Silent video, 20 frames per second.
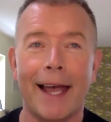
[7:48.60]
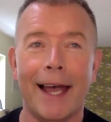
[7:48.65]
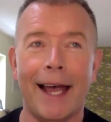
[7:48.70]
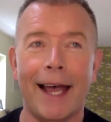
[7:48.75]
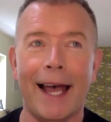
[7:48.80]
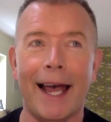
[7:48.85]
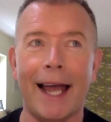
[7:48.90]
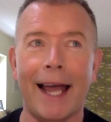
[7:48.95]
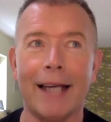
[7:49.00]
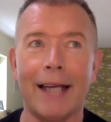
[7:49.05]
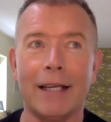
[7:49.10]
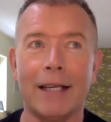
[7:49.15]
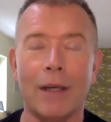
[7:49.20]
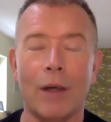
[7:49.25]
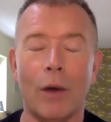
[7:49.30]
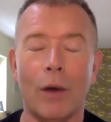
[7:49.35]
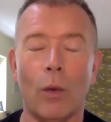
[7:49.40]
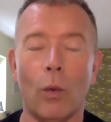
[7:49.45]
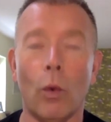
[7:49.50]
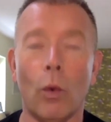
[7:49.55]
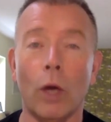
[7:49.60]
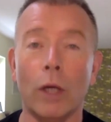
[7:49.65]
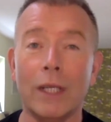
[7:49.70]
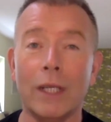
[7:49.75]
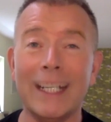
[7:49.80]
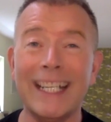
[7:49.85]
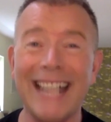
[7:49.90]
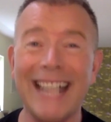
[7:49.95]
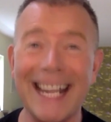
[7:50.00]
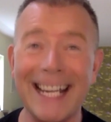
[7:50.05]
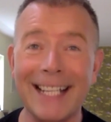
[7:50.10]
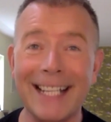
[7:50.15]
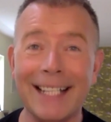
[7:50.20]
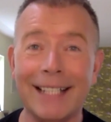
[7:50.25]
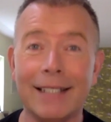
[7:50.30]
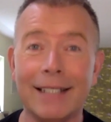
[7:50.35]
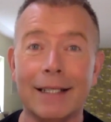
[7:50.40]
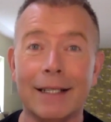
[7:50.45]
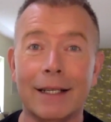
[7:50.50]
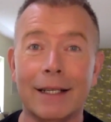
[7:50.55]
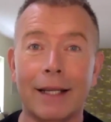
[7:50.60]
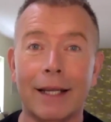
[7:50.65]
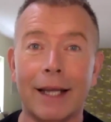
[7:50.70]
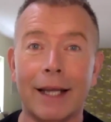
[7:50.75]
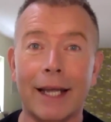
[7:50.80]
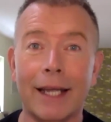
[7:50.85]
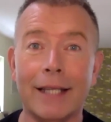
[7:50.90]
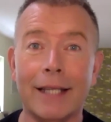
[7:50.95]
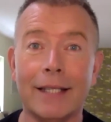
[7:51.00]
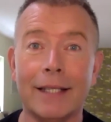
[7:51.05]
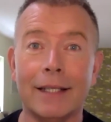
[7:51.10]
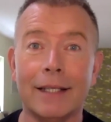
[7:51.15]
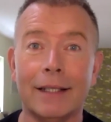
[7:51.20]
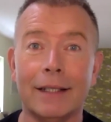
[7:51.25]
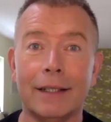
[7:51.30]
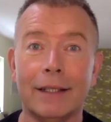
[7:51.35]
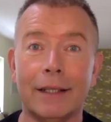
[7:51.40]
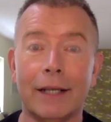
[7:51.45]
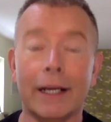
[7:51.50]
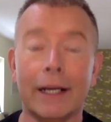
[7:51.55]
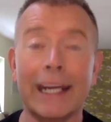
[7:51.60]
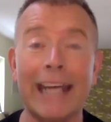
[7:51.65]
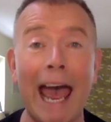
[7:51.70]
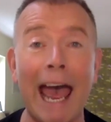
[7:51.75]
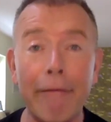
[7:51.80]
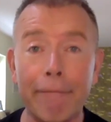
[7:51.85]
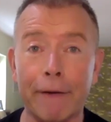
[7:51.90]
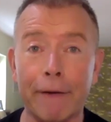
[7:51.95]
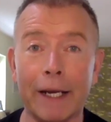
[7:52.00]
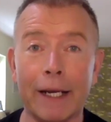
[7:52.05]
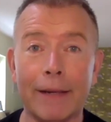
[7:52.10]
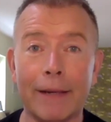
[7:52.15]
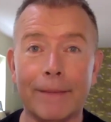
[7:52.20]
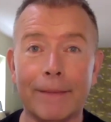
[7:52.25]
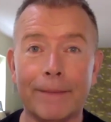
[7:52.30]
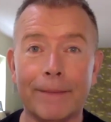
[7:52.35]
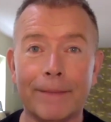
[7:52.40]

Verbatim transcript: And what it is, is a cafe